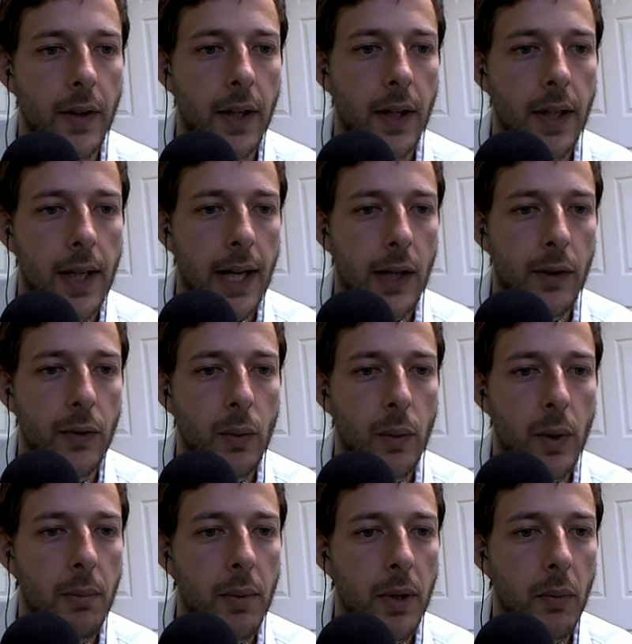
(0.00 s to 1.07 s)
Now if
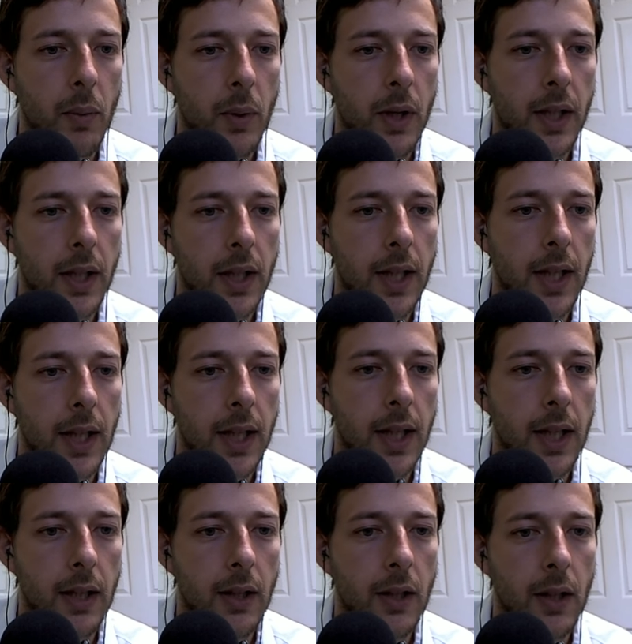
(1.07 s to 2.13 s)
queen b1, king
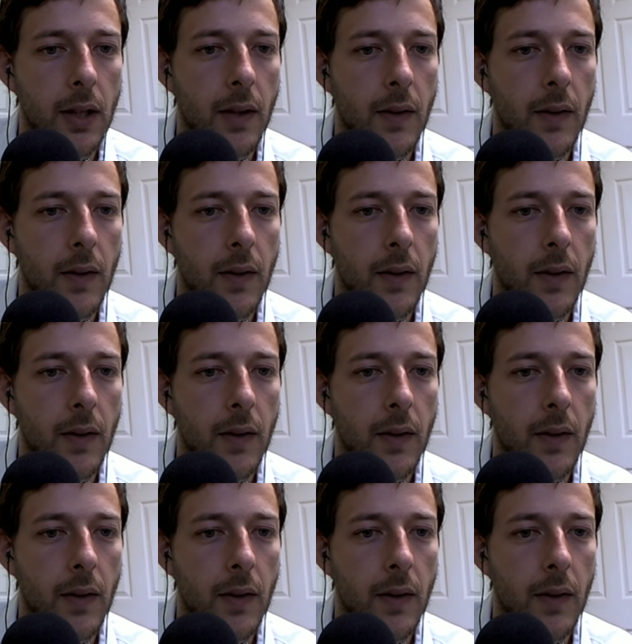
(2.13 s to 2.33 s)
here.